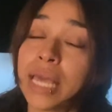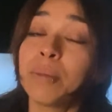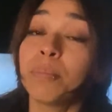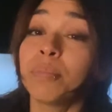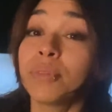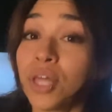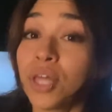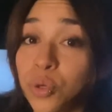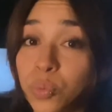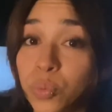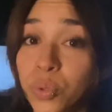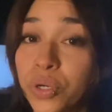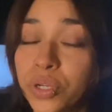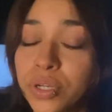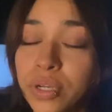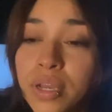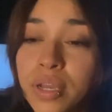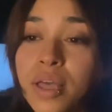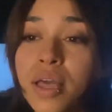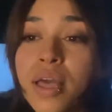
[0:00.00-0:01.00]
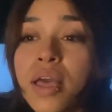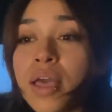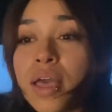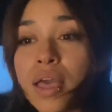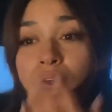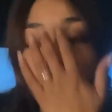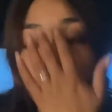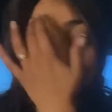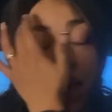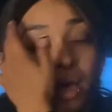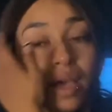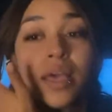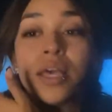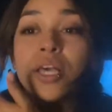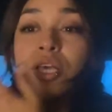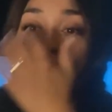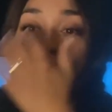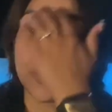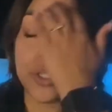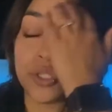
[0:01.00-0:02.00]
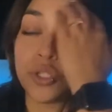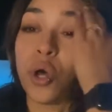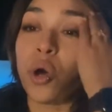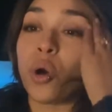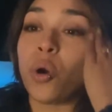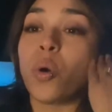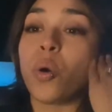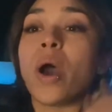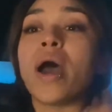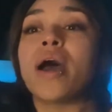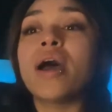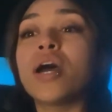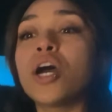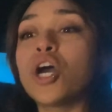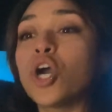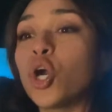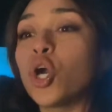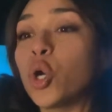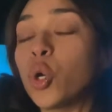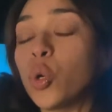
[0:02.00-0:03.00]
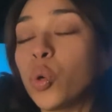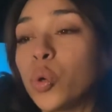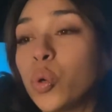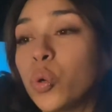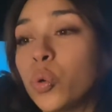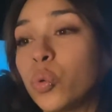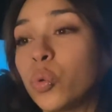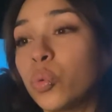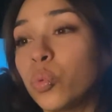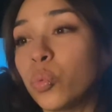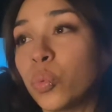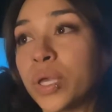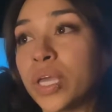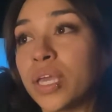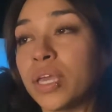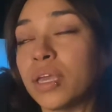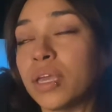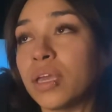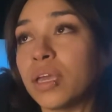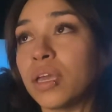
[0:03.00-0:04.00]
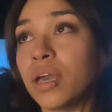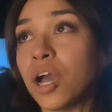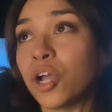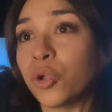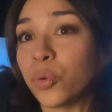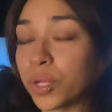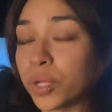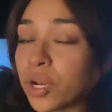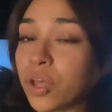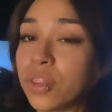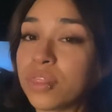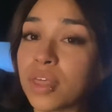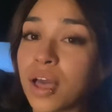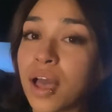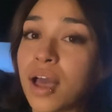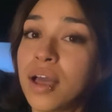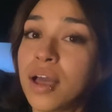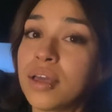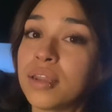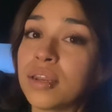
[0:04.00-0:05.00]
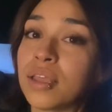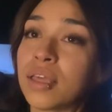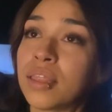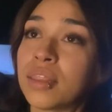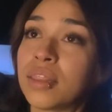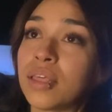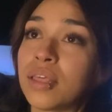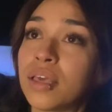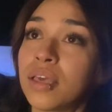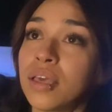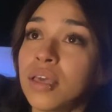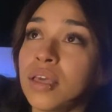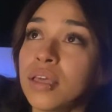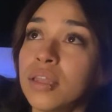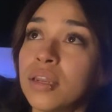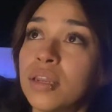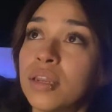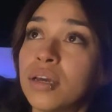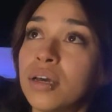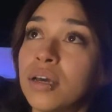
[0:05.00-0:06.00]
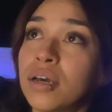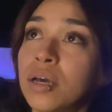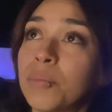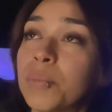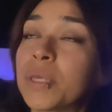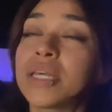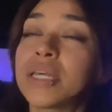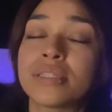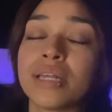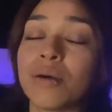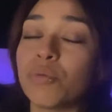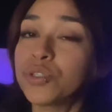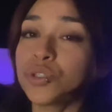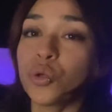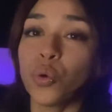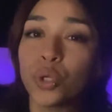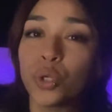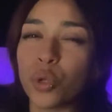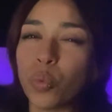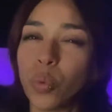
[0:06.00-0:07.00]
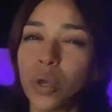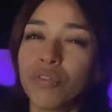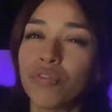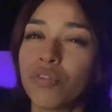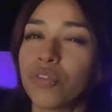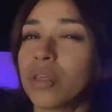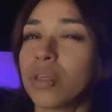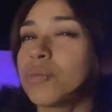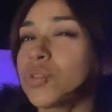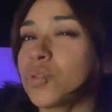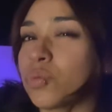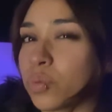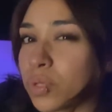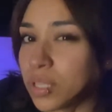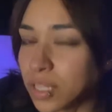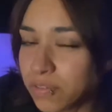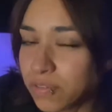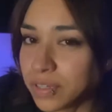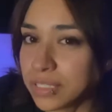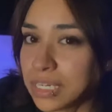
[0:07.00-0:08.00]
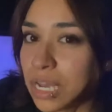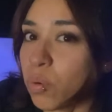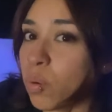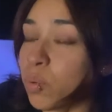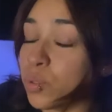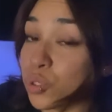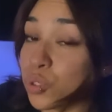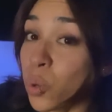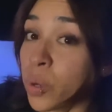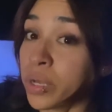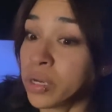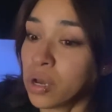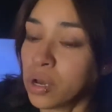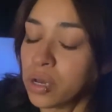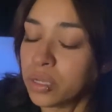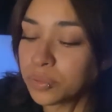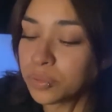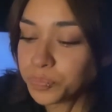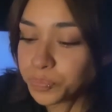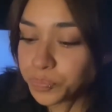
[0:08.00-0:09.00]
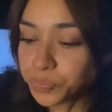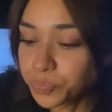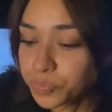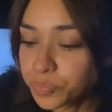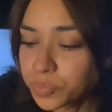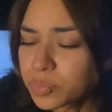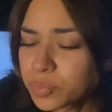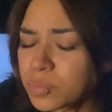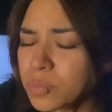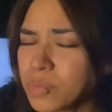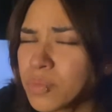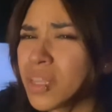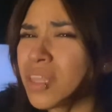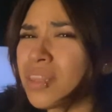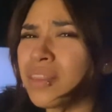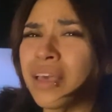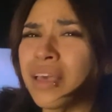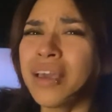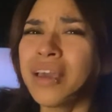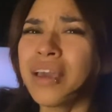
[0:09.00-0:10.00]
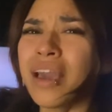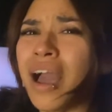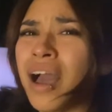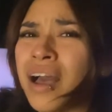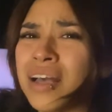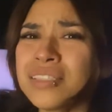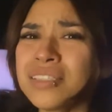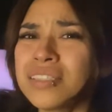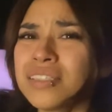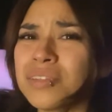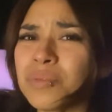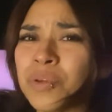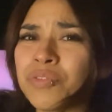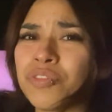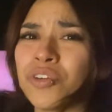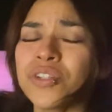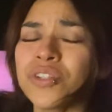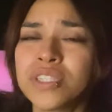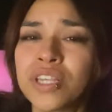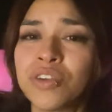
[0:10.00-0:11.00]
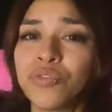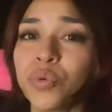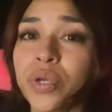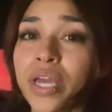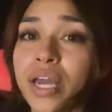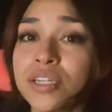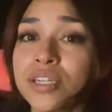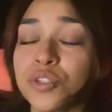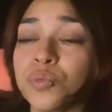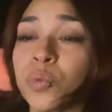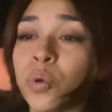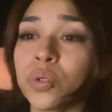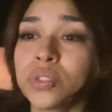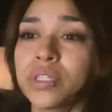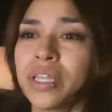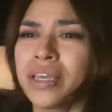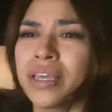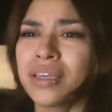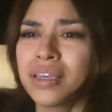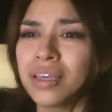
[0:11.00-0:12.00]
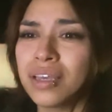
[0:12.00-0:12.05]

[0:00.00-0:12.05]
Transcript: blood work. So we agreed on that. And then because that was the only way for them to really find out what was going on, they asked my fiance if we had smoked like